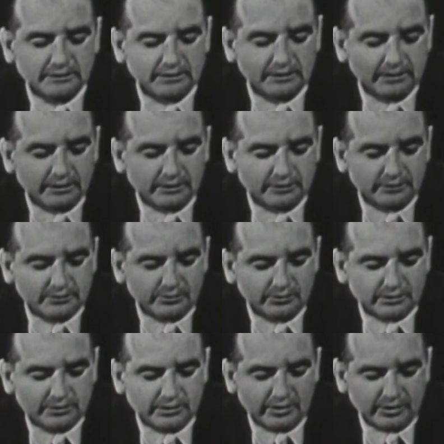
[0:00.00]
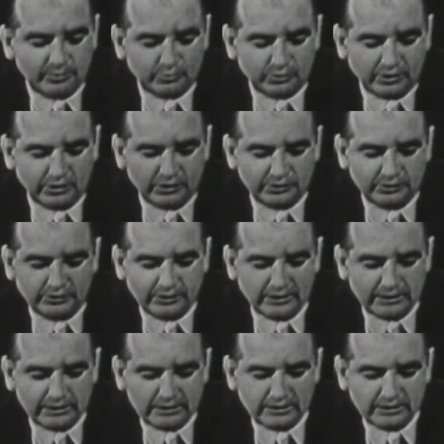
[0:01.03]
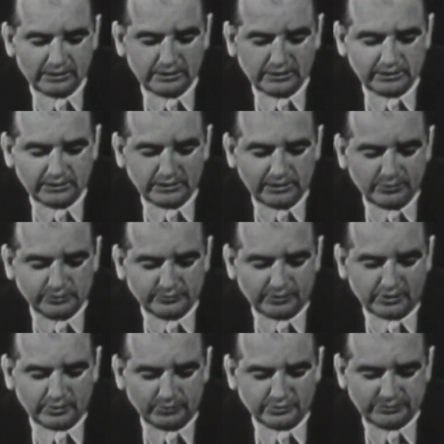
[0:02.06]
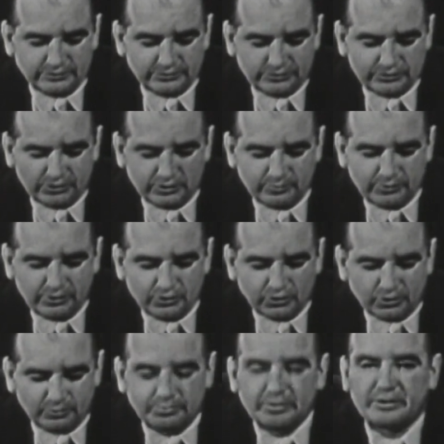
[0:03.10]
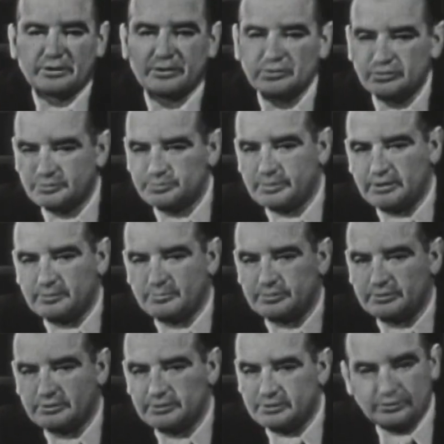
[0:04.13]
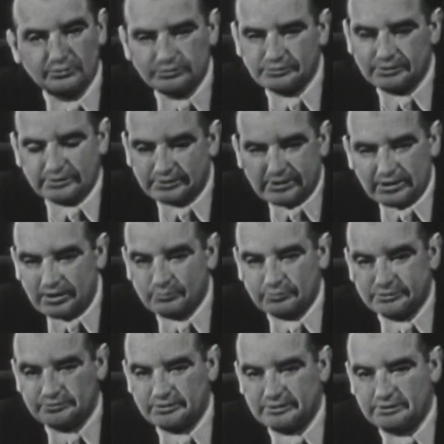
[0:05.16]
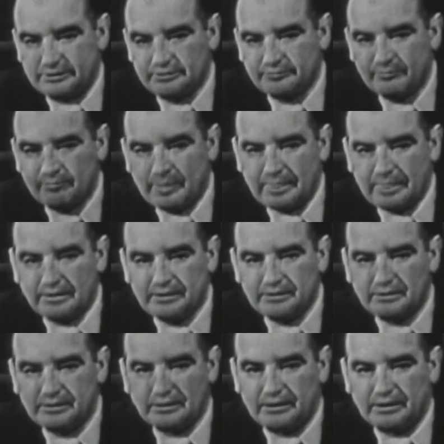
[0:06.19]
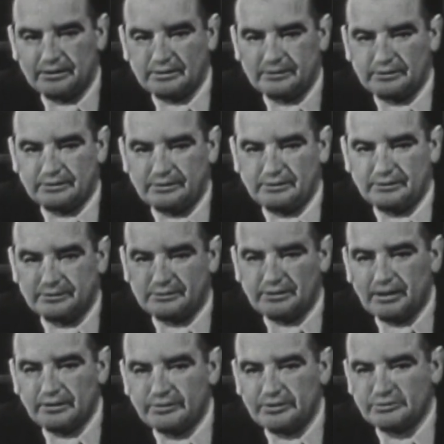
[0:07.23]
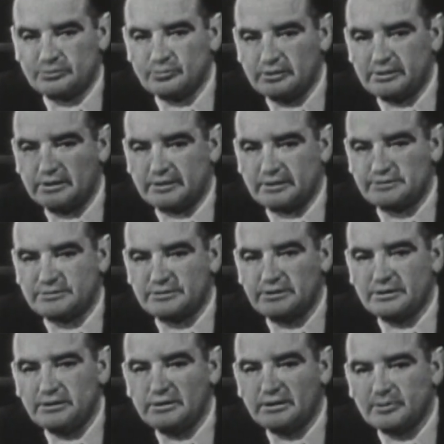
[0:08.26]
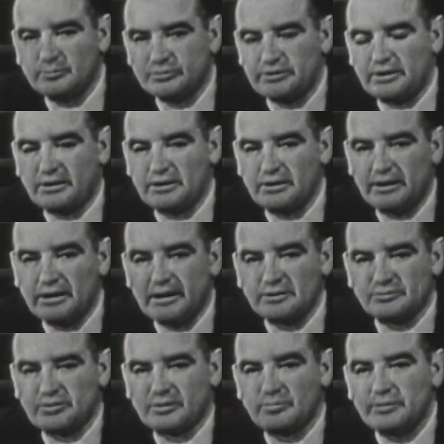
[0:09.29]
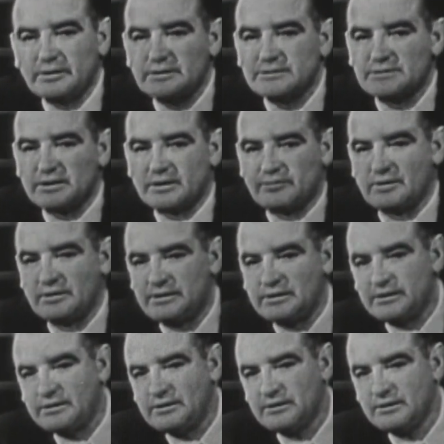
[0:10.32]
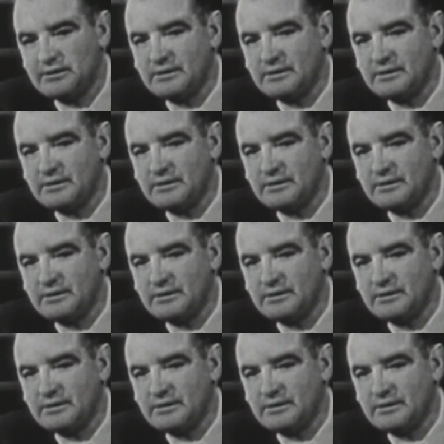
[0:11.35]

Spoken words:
And told Connie Brown that he was very much disturbed. He hoped that the cameras, and the television would not see him shaking hands with me. He said if they did,